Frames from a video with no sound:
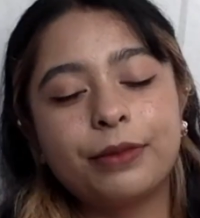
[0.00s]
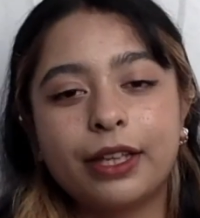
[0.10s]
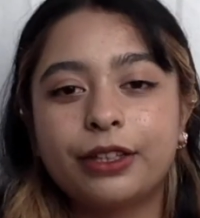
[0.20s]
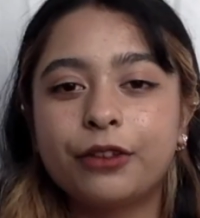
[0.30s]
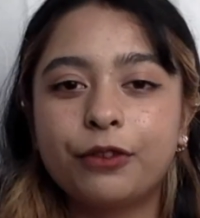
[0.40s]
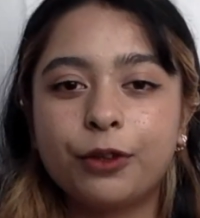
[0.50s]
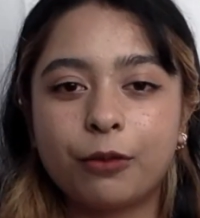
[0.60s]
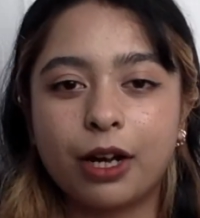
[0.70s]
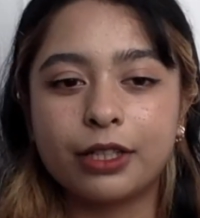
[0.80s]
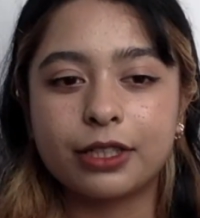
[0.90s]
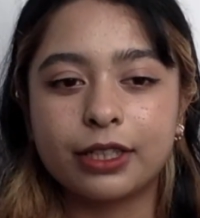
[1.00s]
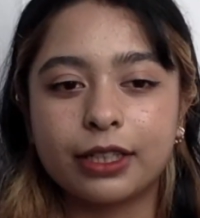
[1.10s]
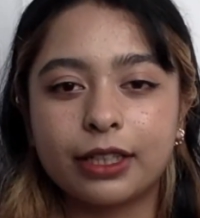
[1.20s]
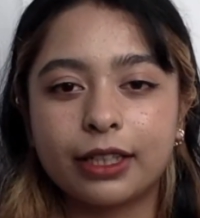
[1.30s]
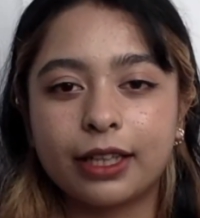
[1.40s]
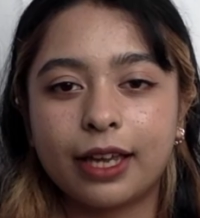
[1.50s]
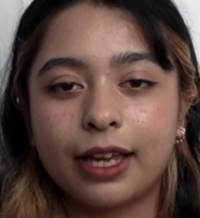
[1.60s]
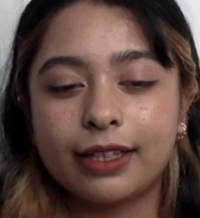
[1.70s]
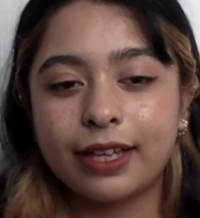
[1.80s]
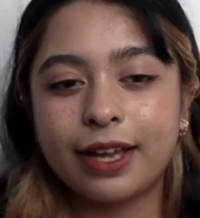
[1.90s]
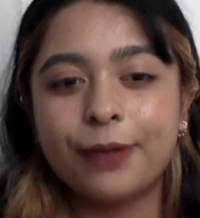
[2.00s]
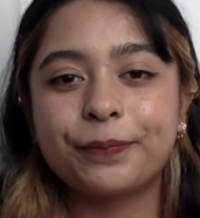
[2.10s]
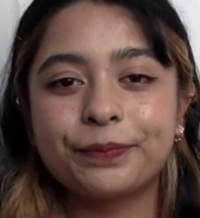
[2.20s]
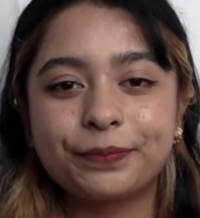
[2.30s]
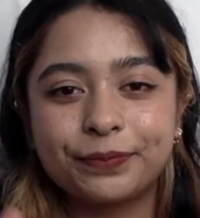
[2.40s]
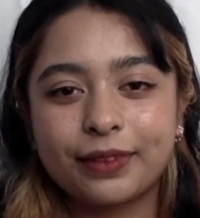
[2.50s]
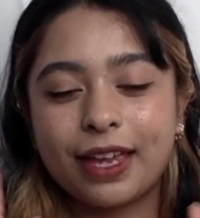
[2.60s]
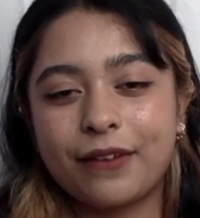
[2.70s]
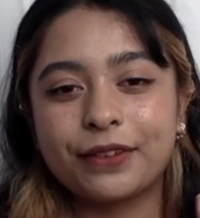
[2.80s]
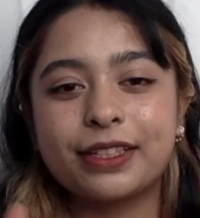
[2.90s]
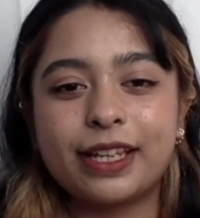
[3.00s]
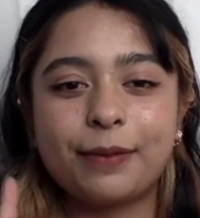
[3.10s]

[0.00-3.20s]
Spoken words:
Thank you for watching. Yeah, have a good day.